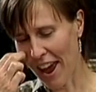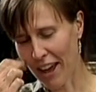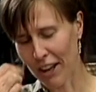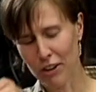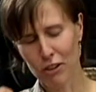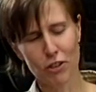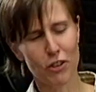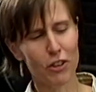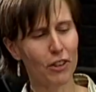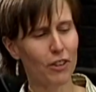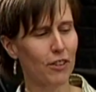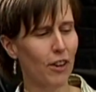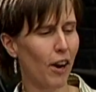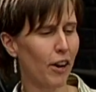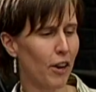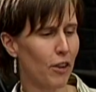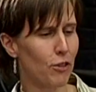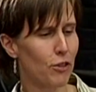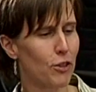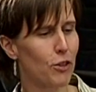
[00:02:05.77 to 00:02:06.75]
and she
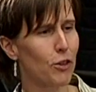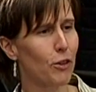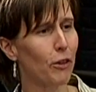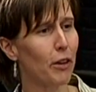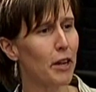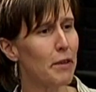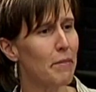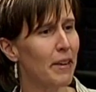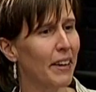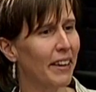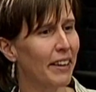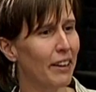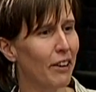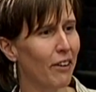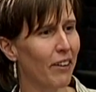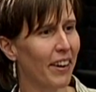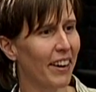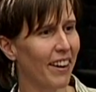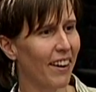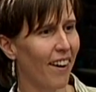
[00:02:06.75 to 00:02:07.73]
started screaming
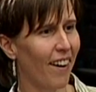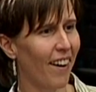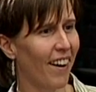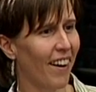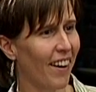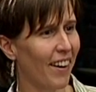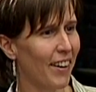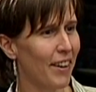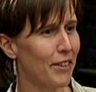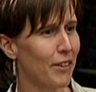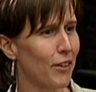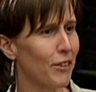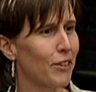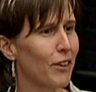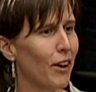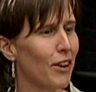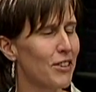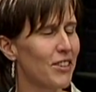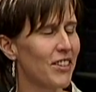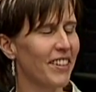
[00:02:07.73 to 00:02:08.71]
during our
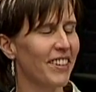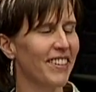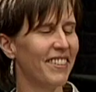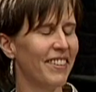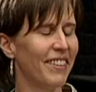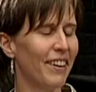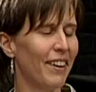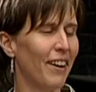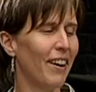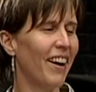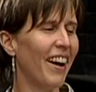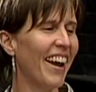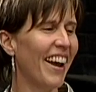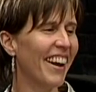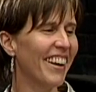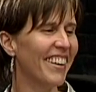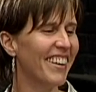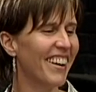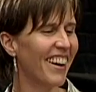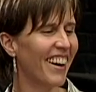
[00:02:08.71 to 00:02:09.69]
discussion.
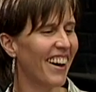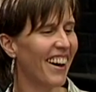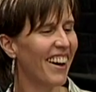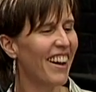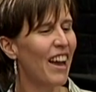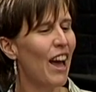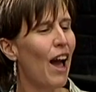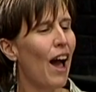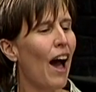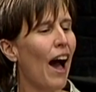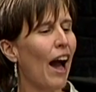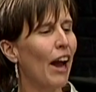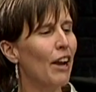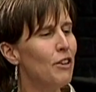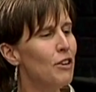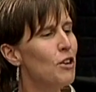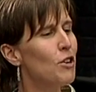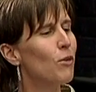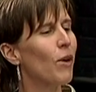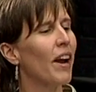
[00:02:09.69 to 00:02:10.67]
And uh, I
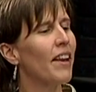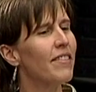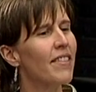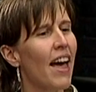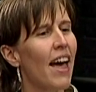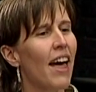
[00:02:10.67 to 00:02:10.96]
knew right